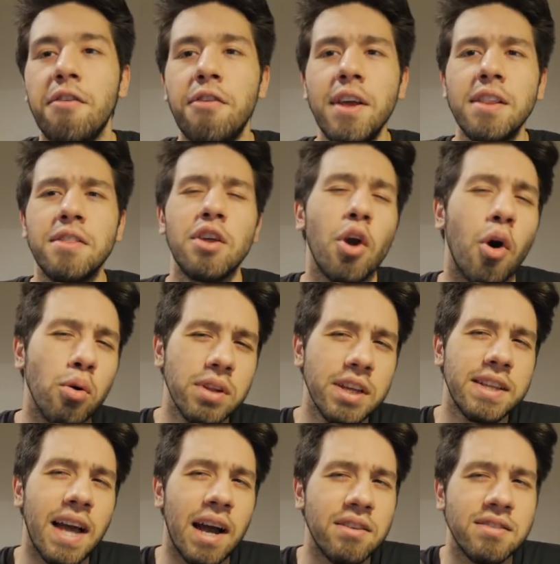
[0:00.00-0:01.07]
I think the
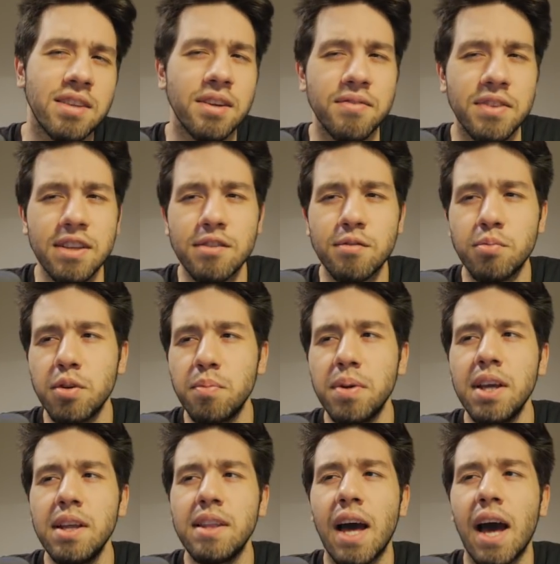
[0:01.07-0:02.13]
only downside of this would
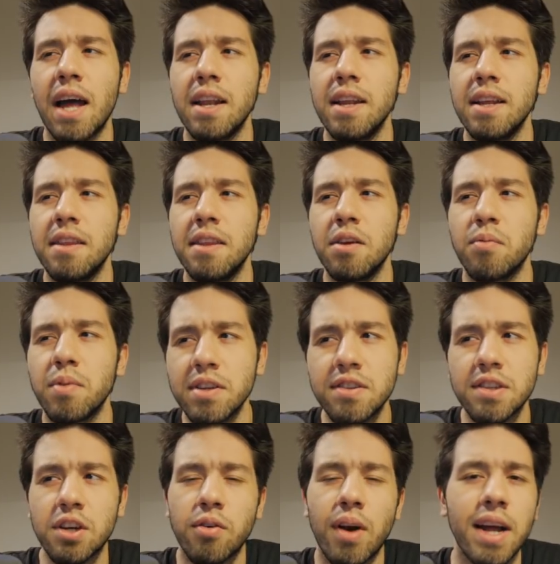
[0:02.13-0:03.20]
be that the
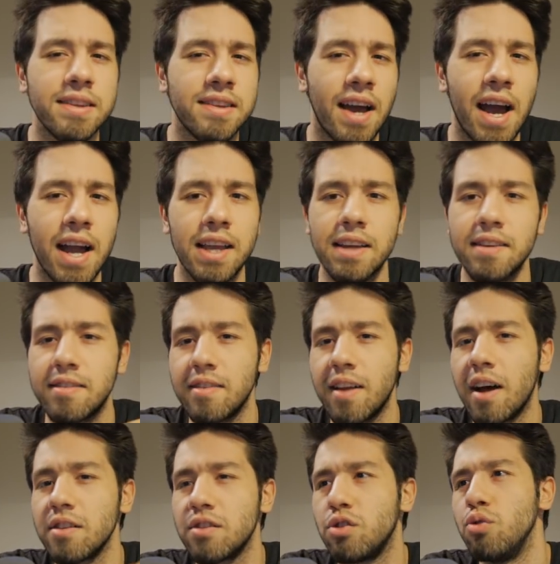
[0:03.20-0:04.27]
Aristocrat tag is
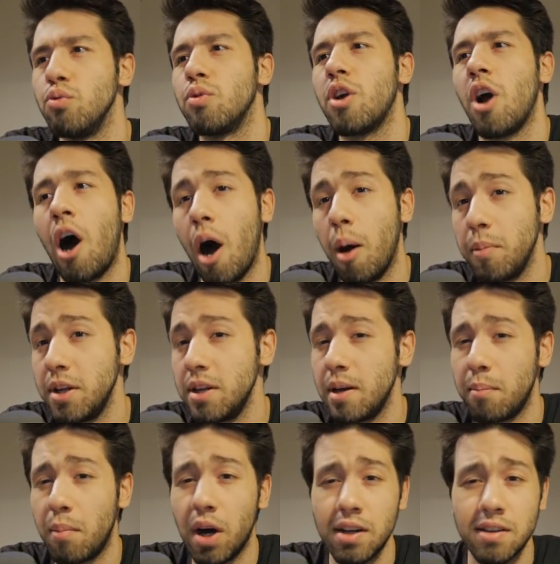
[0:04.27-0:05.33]
not too
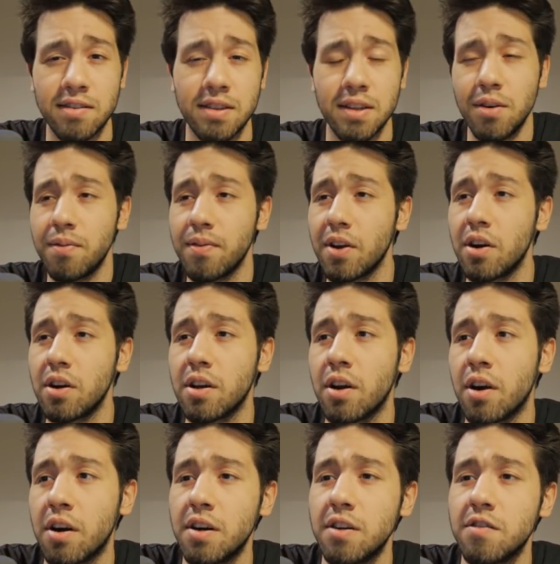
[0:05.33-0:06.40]
common amongst Nilfgaard
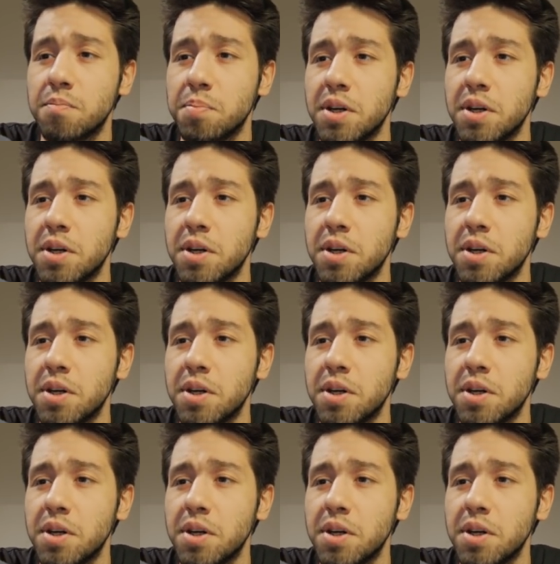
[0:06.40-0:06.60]
cards,